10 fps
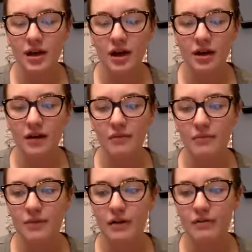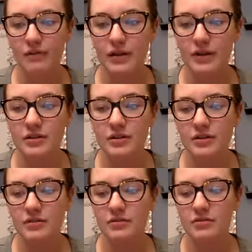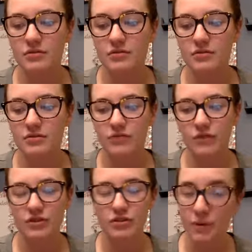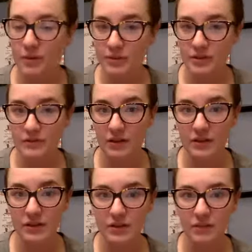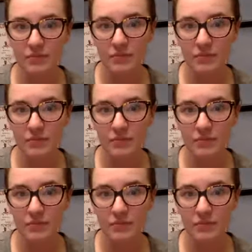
a friend for the sole purpose of selling to them.